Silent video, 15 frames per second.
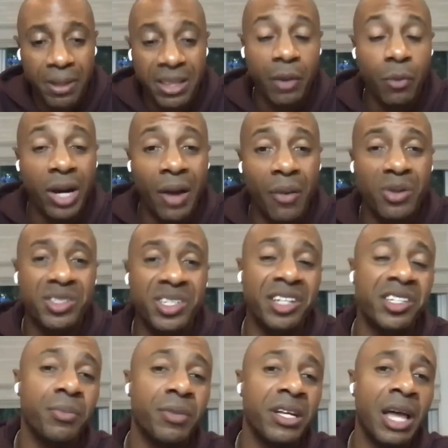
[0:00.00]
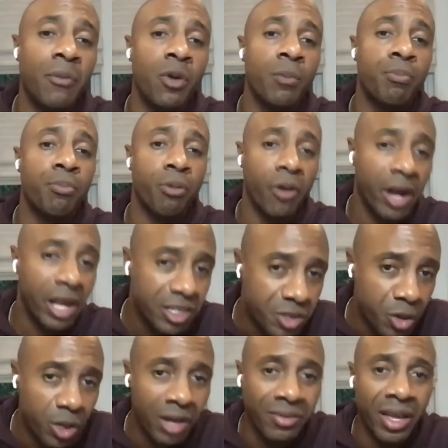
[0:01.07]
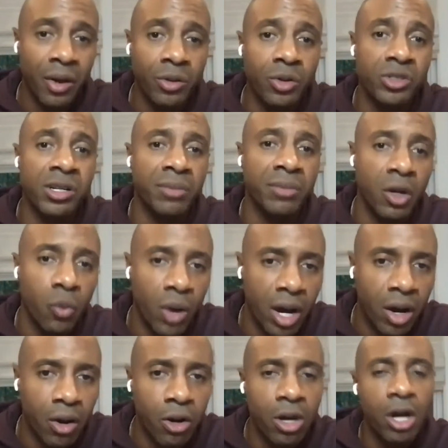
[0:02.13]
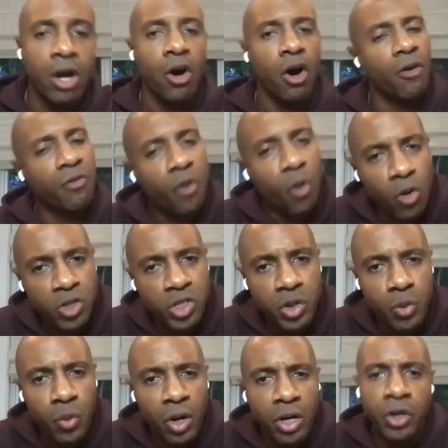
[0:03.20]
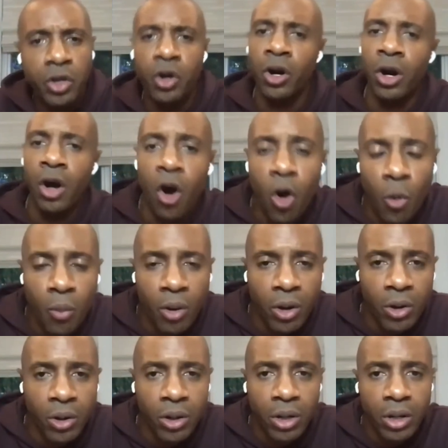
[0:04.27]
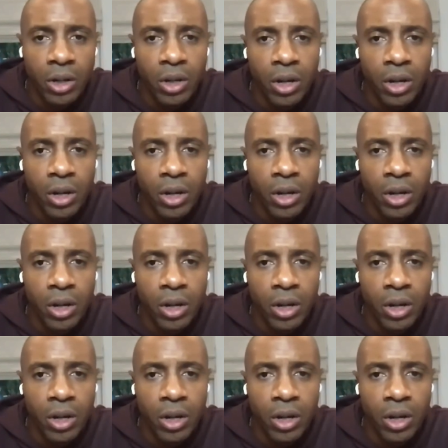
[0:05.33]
But then when I would say something that would praise Duke if they would do something well, of course you would. You're a homer.